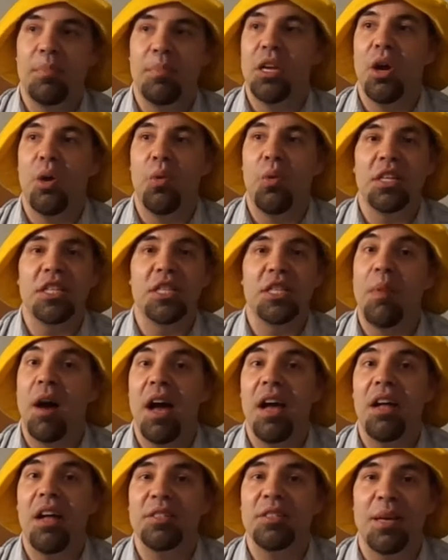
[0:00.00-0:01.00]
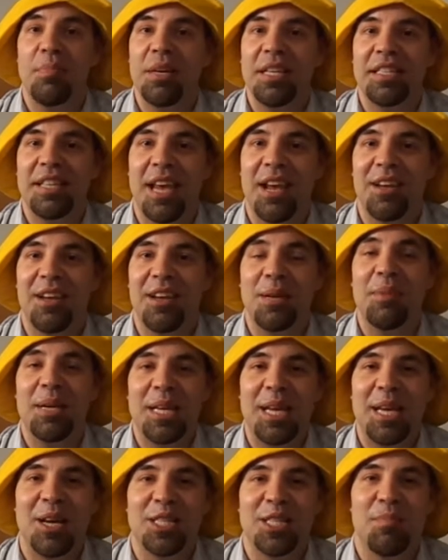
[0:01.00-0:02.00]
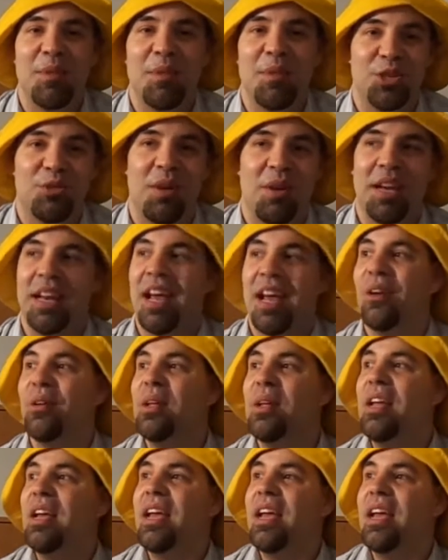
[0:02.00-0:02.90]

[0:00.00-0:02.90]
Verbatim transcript: you know what, smile, Somebody's somebody cares about you right now.